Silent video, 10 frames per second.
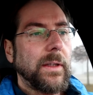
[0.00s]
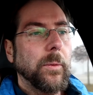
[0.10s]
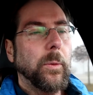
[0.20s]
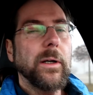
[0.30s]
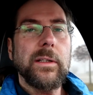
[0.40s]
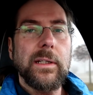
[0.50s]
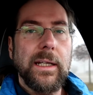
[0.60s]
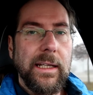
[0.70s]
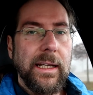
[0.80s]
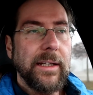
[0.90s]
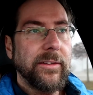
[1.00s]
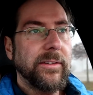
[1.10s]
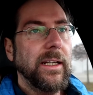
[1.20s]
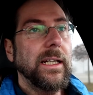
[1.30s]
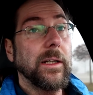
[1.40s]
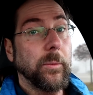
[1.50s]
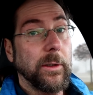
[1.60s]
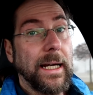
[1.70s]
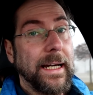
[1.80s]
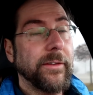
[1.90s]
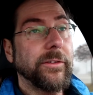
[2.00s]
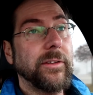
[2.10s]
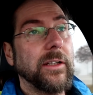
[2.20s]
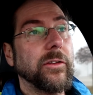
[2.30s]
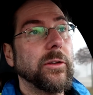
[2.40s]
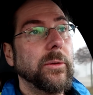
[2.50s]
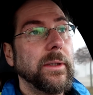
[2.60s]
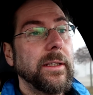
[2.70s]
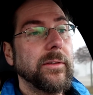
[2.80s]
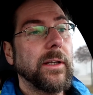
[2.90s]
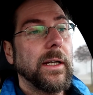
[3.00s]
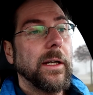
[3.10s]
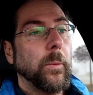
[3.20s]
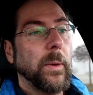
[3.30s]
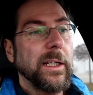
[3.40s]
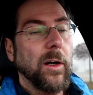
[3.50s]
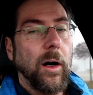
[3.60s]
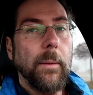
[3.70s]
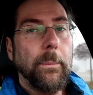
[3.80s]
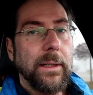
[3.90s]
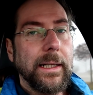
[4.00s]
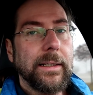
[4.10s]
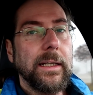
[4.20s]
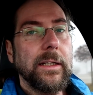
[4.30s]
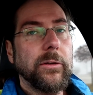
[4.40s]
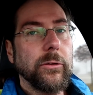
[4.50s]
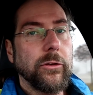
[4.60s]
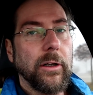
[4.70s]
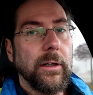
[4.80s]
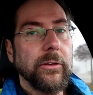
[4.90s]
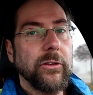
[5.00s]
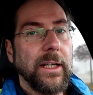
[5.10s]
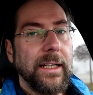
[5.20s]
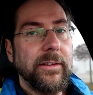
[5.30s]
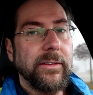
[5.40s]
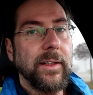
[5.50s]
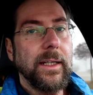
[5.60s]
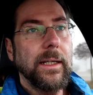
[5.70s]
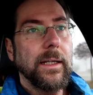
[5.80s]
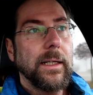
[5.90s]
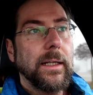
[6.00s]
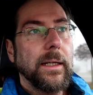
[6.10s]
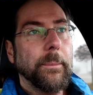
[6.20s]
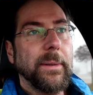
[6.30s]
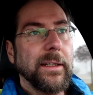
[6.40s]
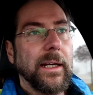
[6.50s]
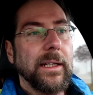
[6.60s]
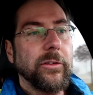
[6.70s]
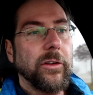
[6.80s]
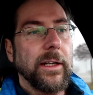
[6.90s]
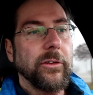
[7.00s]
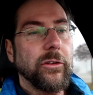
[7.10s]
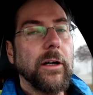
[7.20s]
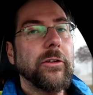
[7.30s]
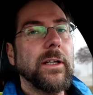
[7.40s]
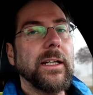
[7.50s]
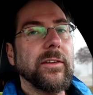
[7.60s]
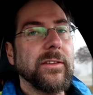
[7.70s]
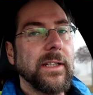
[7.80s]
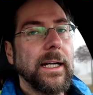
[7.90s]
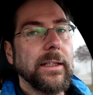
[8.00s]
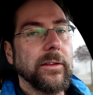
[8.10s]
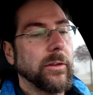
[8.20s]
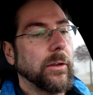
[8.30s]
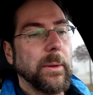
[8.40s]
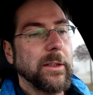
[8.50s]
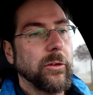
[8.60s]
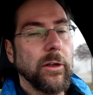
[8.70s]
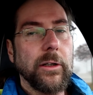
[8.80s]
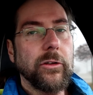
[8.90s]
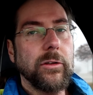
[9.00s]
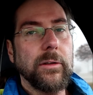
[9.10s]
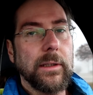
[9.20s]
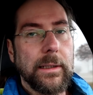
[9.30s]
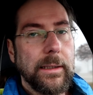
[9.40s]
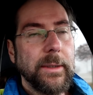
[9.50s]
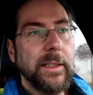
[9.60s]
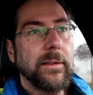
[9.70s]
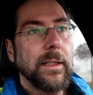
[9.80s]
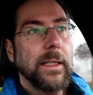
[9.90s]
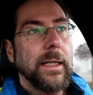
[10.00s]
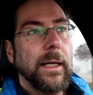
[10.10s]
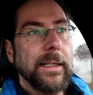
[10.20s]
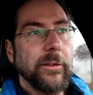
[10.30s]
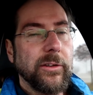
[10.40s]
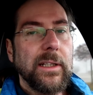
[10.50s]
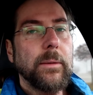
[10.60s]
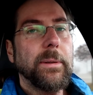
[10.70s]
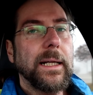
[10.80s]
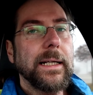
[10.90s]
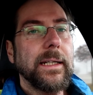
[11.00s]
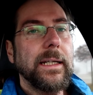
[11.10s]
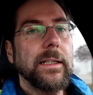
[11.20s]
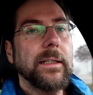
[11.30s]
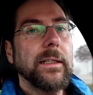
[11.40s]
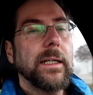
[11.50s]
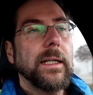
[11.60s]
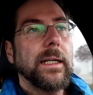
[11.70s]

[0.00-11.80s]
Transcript: What he has seen and what I have seen too is when you are plugged in to charge AC, and charging is done, so when you charge to your limit and you're still plugged in,